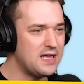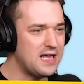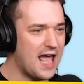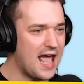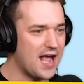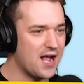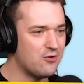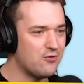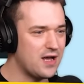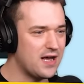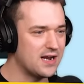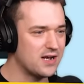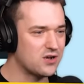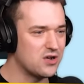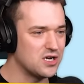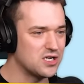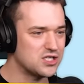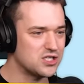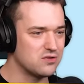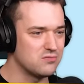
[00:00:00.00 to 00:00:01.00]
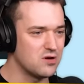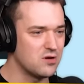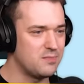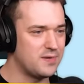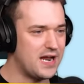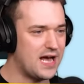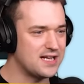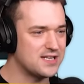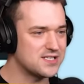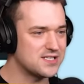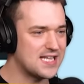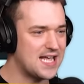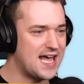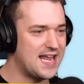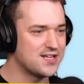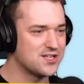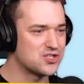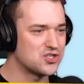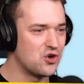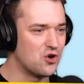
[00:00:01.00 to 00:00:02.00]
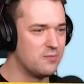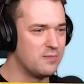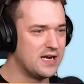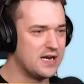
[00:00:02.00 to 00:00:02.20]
be angry at a customer, but I just added so